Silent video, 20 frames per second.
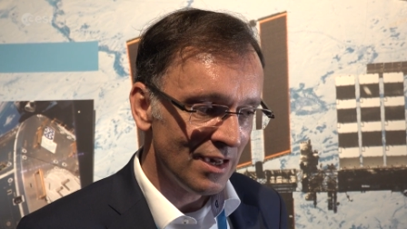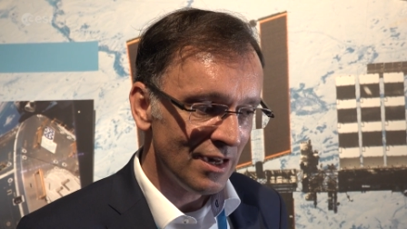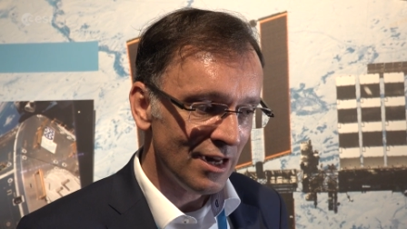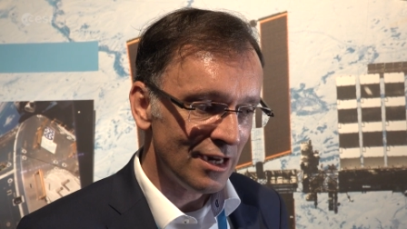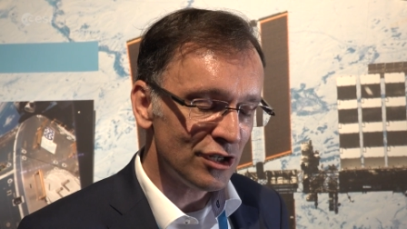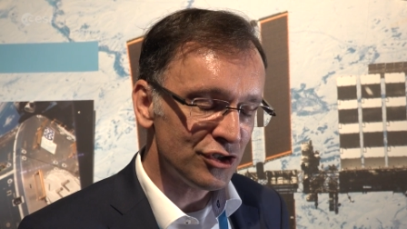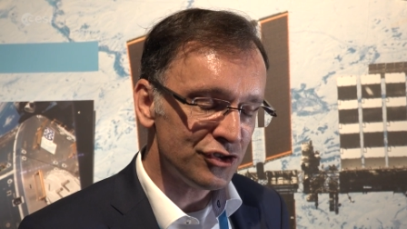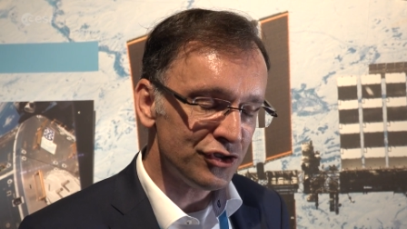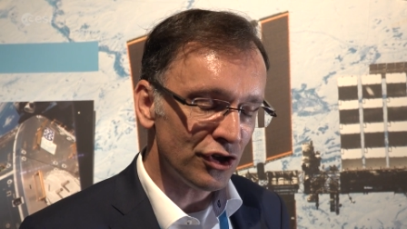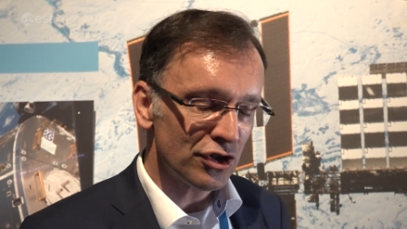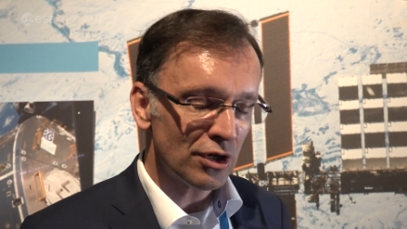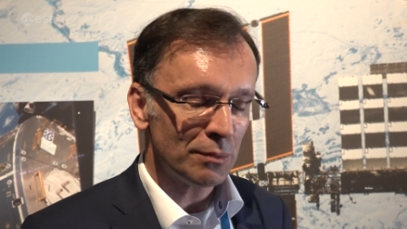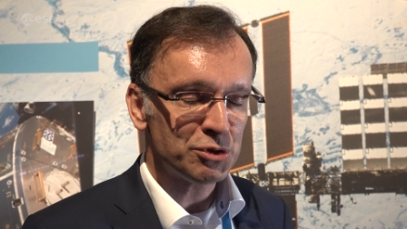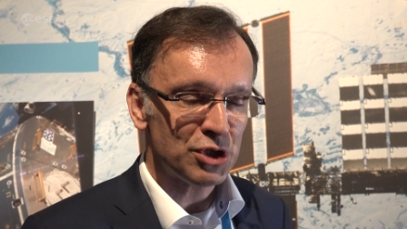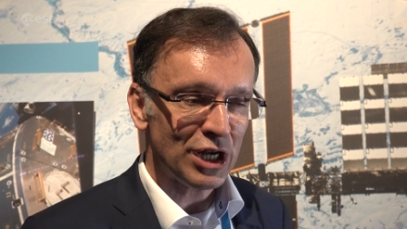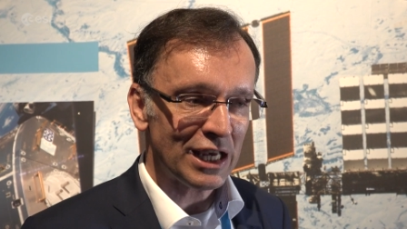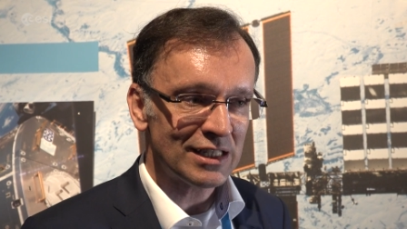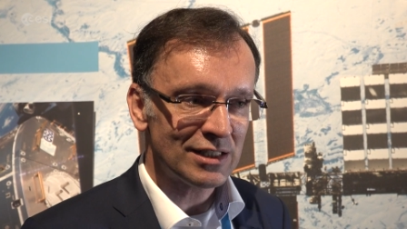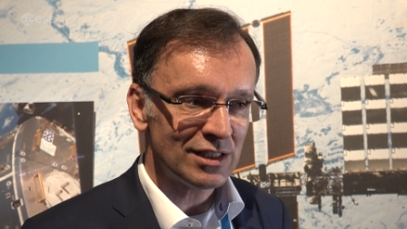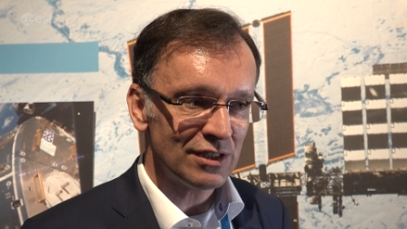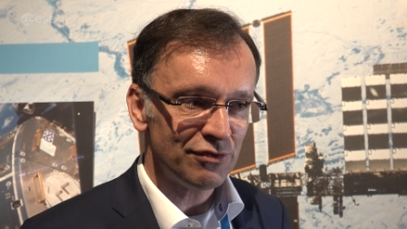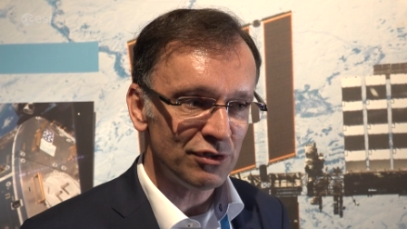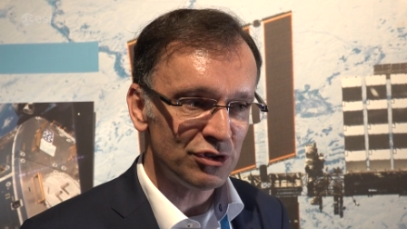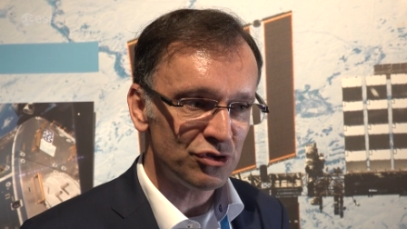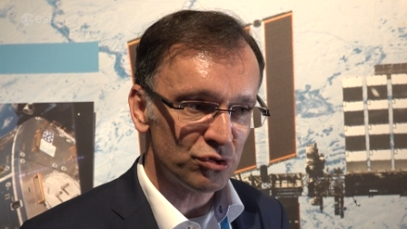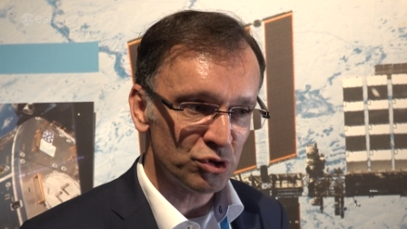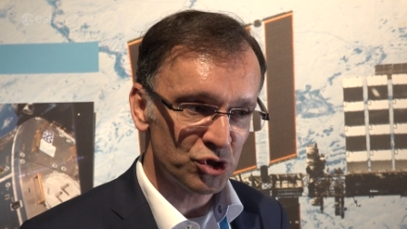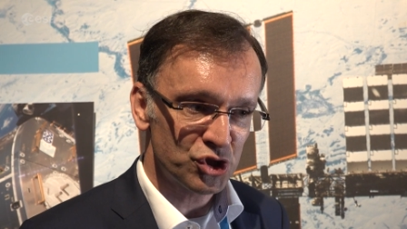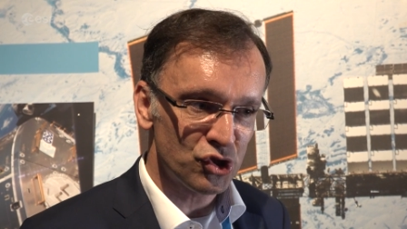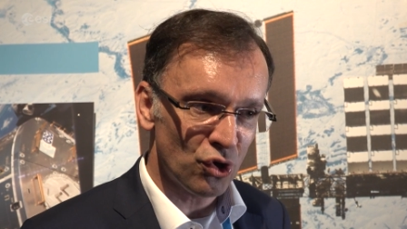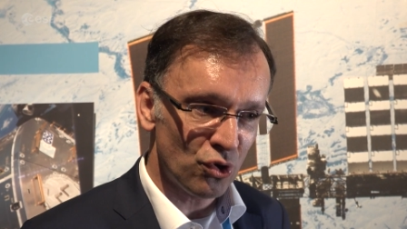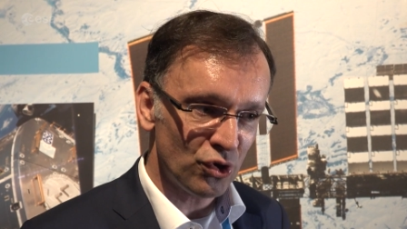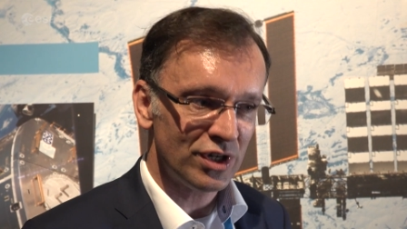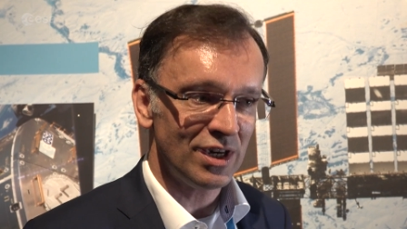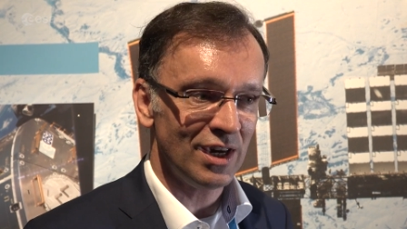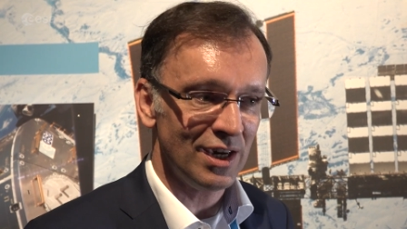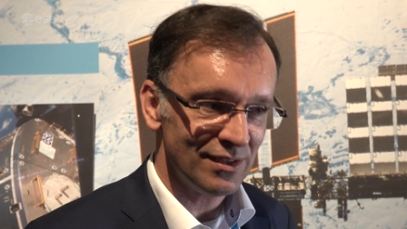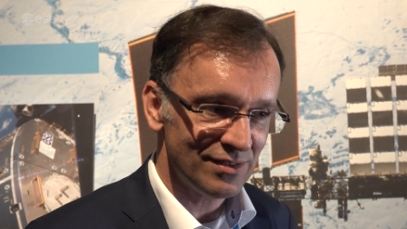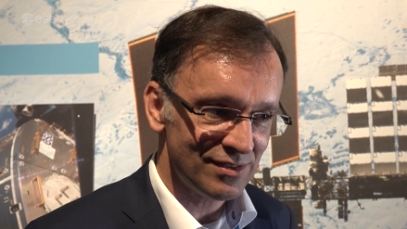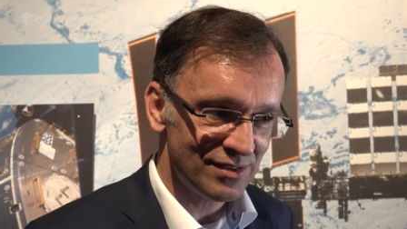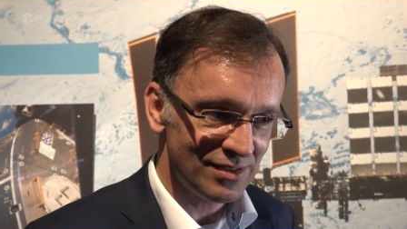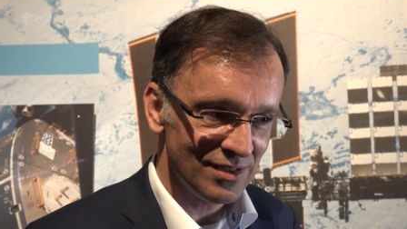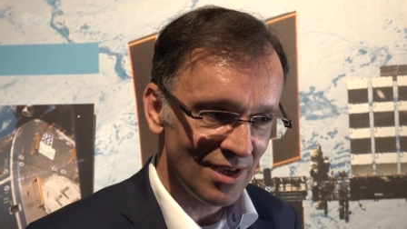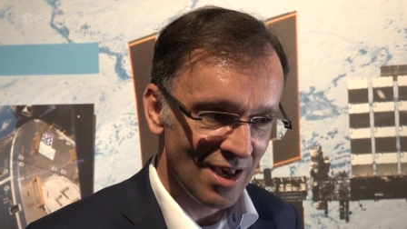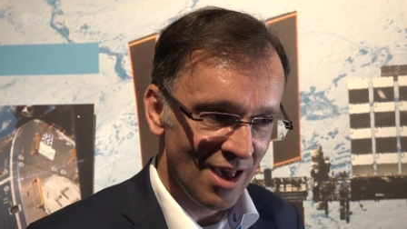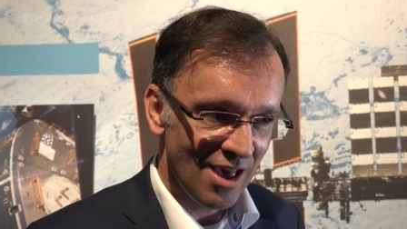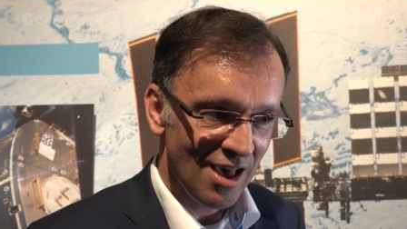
And the third objective is to showcase